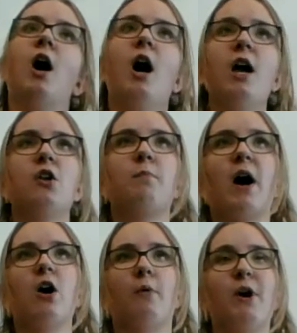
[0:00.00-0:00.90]
I had to
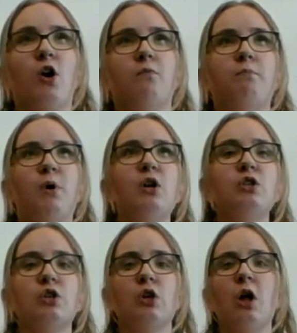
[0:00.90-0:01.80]
buy all my own
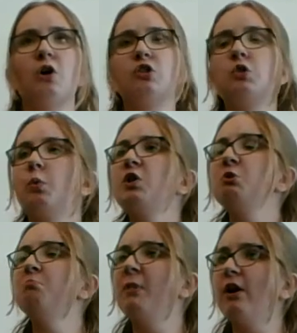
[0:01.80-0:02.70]
books, clothes,
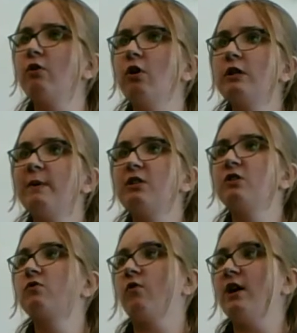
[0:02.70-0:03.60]
tuition, medical
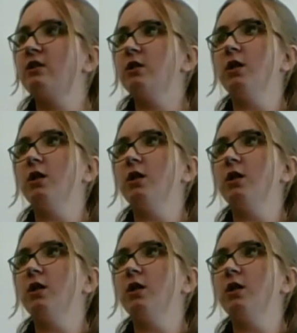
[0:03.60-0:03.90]
expenses, rent,